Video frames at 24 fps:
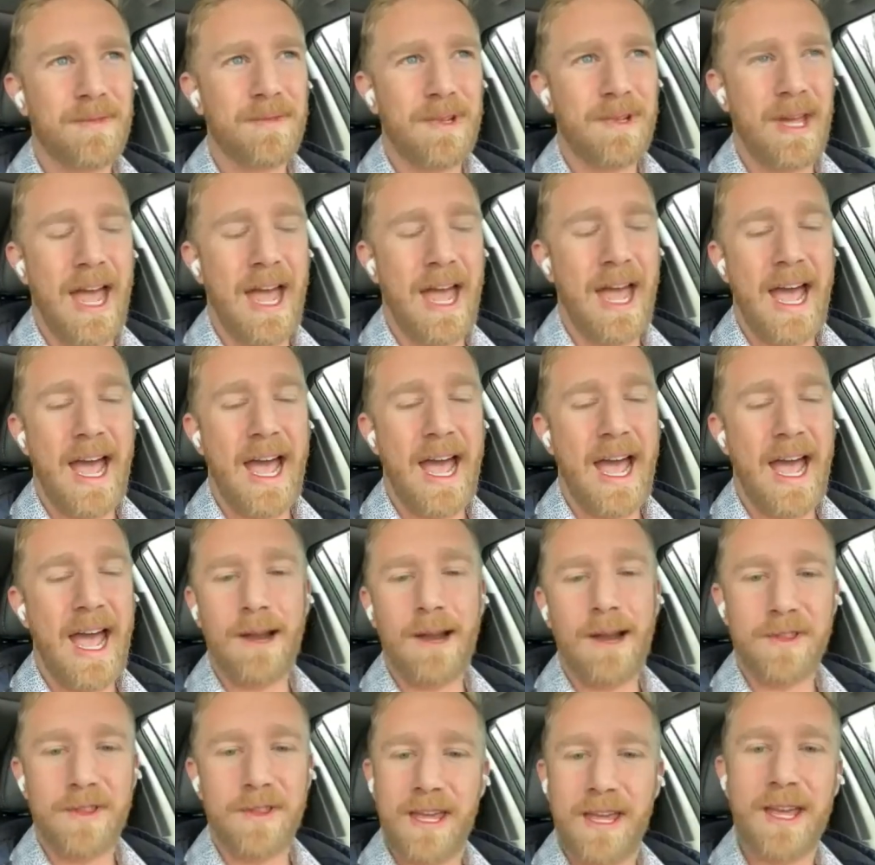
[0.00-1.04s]
had with
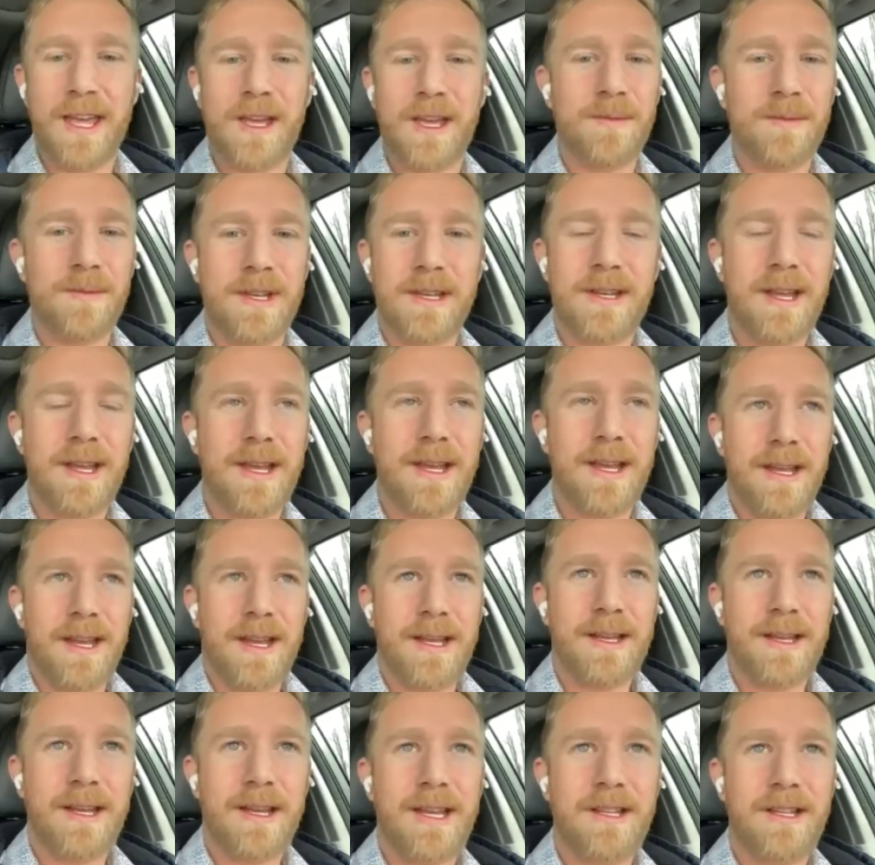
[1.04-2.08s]
him, and
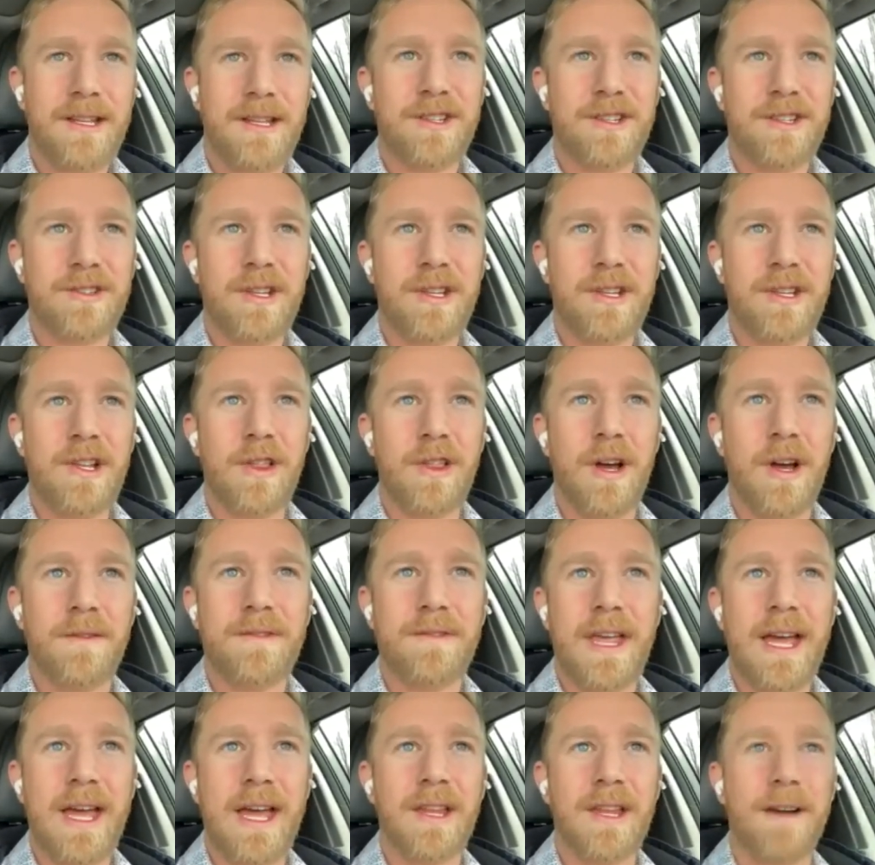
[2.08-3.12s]
he loved
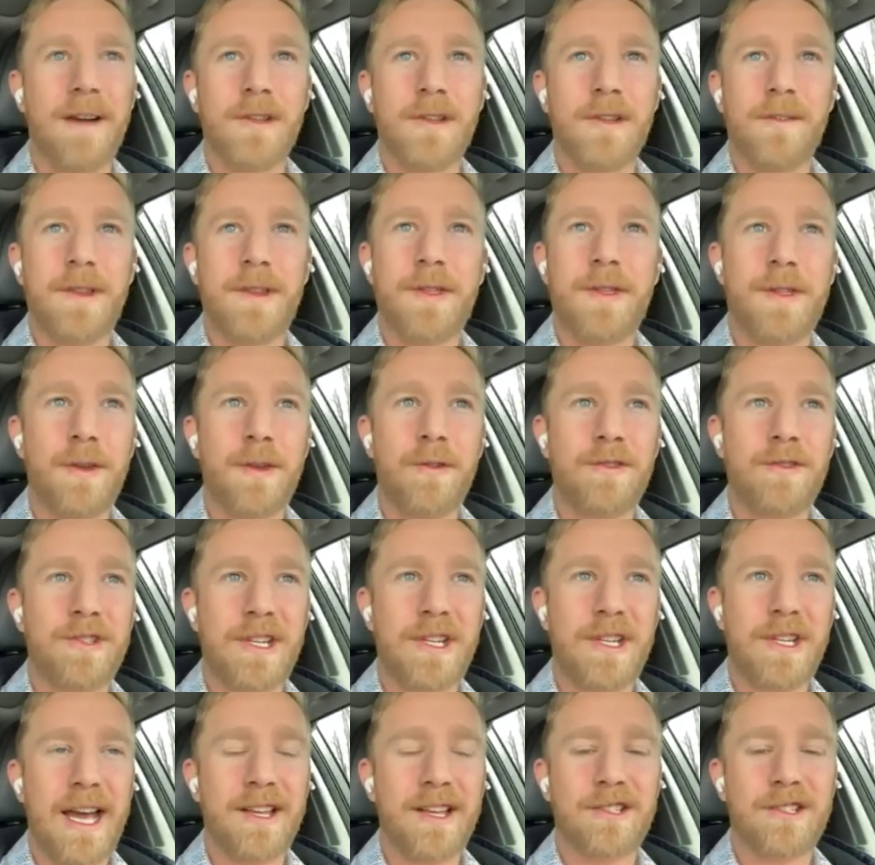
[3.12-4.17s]
that level of
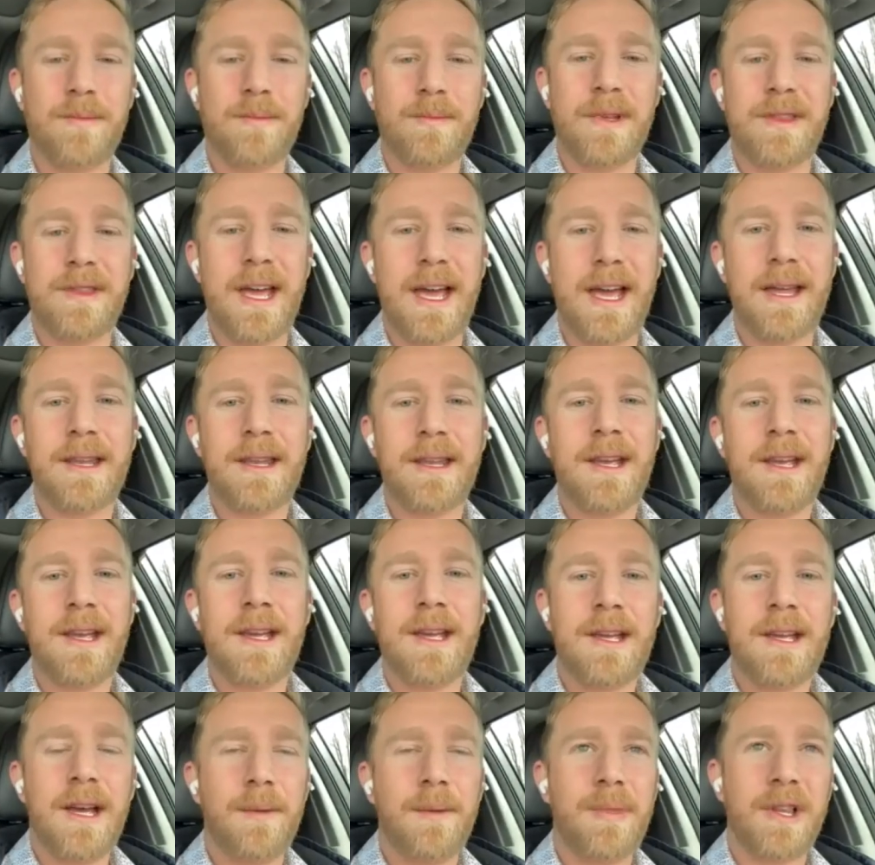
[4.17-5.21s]
enthusiasm and that
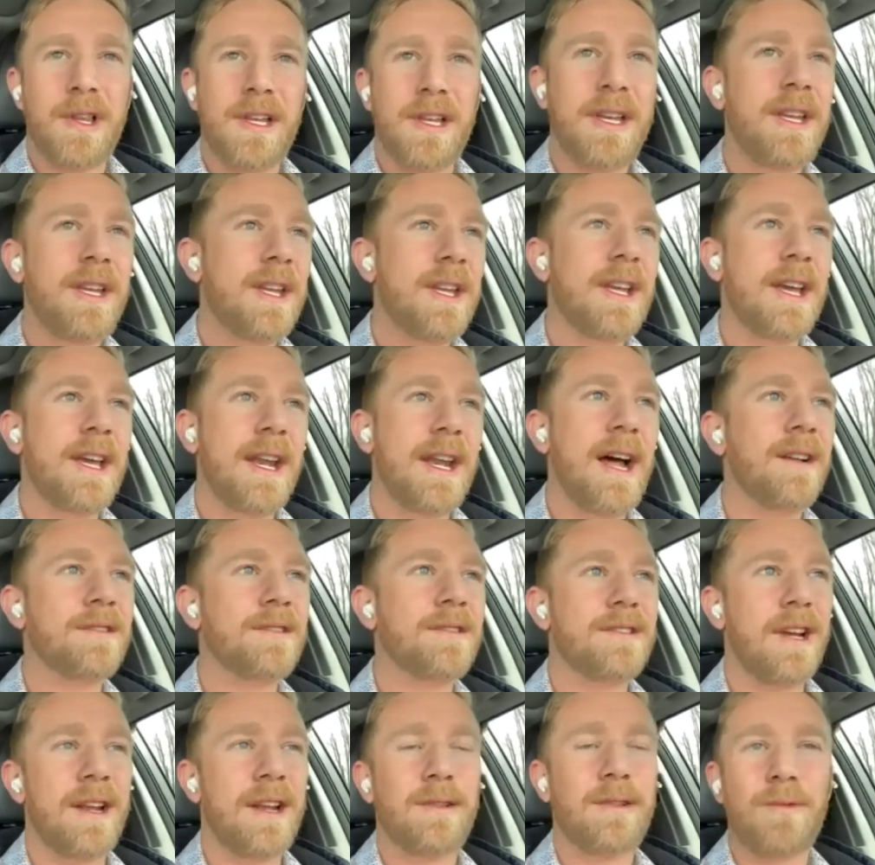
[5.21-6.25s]
ability to get
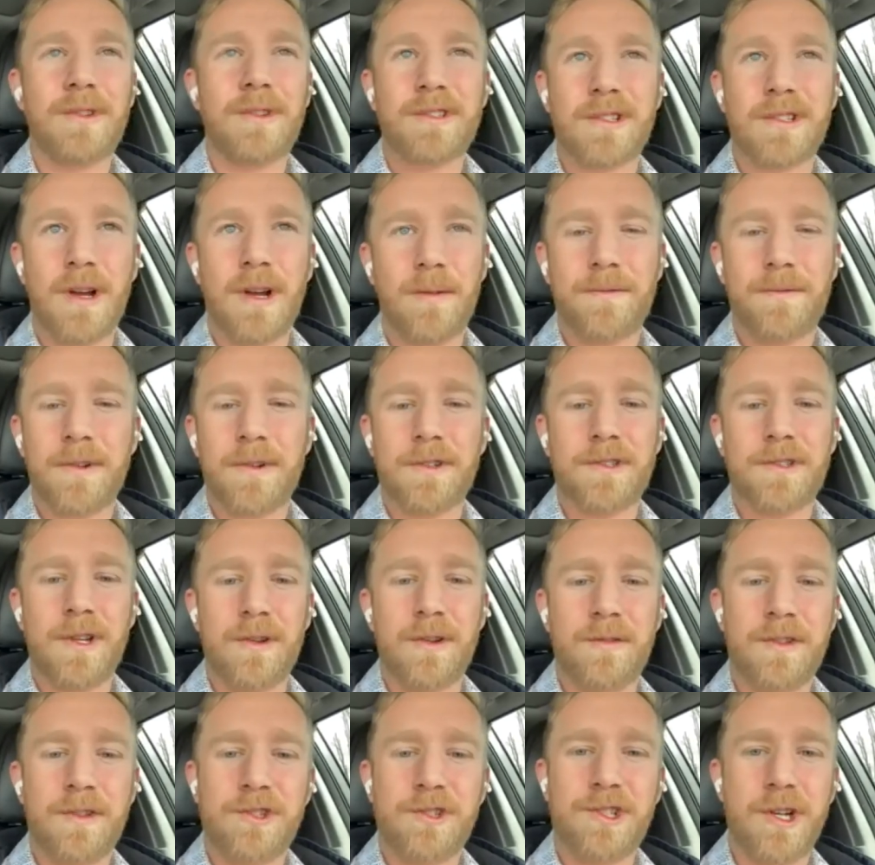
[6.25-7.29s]
outside of one's comfort
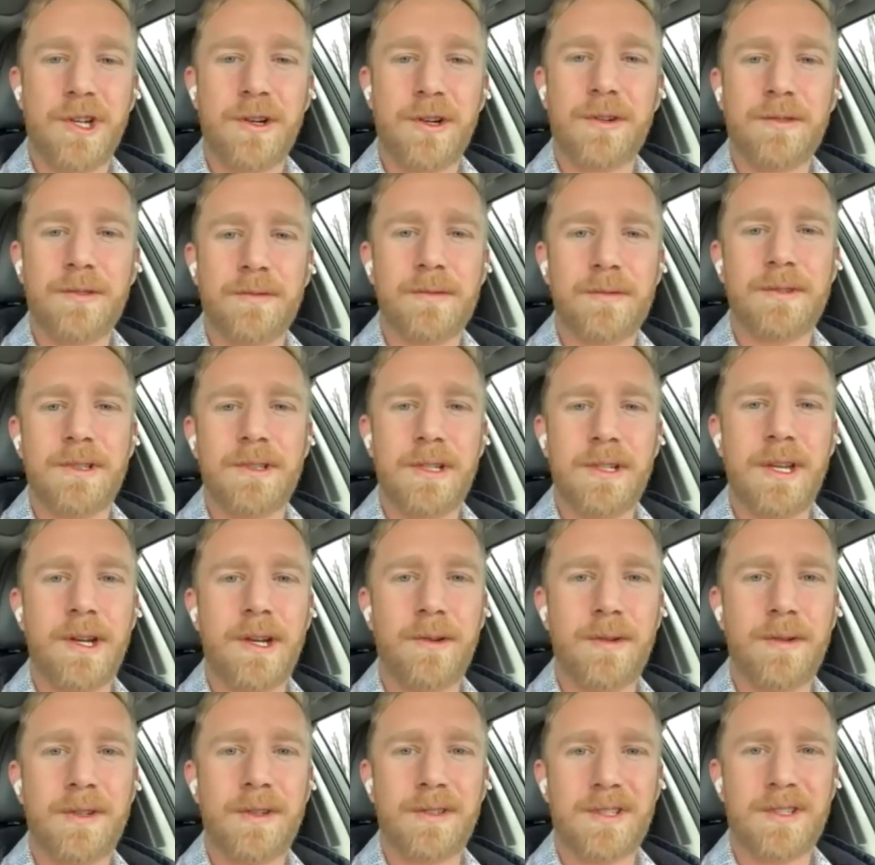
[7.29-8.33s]
zone to show, you
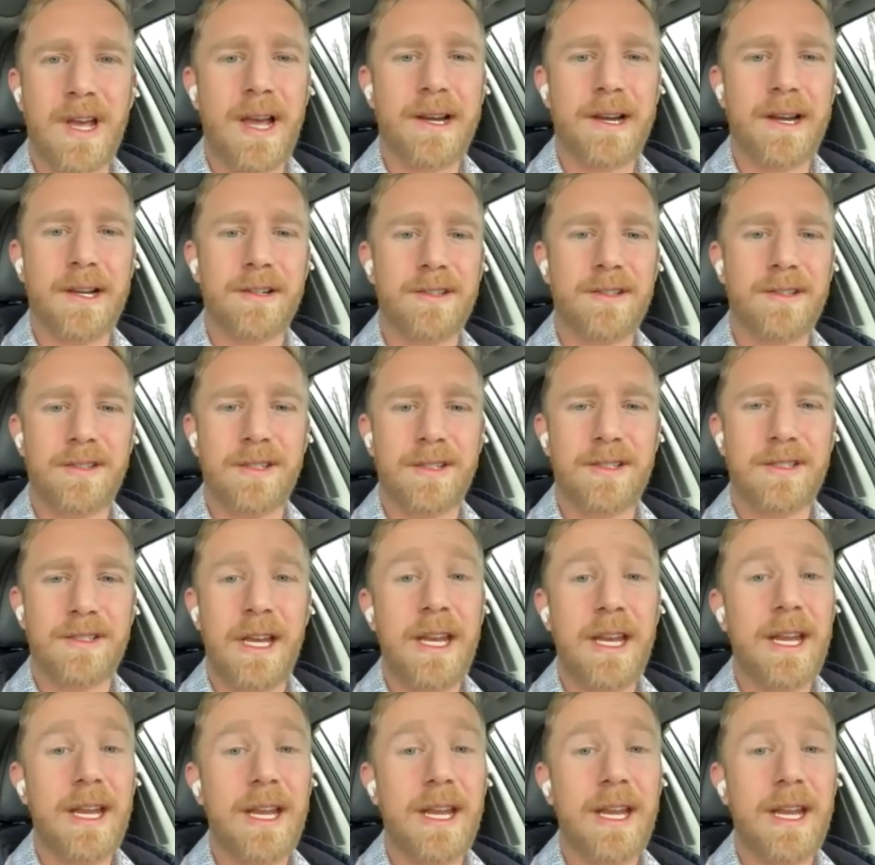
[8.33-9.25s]
know, a desire to succeed.